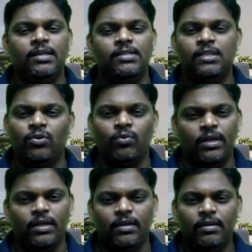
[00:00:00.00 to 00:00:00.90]
is that
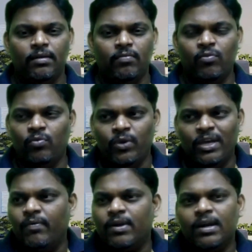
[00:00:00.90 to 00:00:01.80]
only.
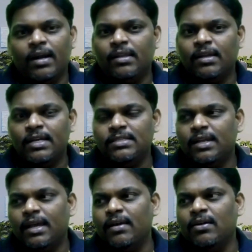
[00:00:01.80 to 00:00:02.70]
Whoever got the nice
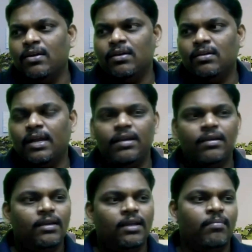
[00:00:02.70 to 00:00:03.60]
rank, right?
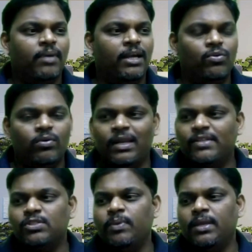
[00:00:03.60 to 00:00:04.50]
In my total
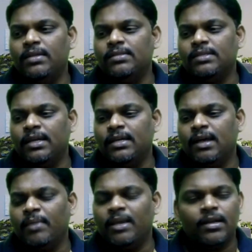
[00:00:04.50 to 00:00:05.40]
experience, I
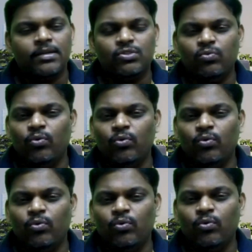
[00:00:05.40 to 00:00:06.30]
come across,
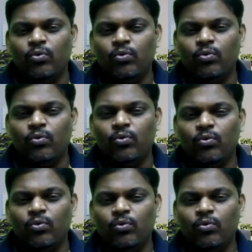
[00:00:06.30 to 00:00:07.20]

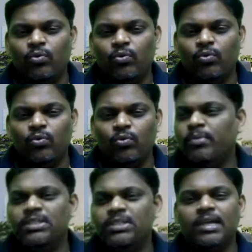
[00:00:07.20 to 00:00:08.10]
it doesn't matter how
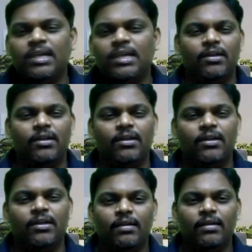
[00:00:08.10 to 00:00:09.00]
much talented you
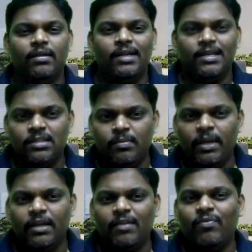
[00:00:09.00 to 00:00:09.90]
are. It doesn't
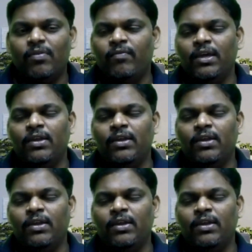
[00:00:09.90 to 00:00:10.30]
matter from where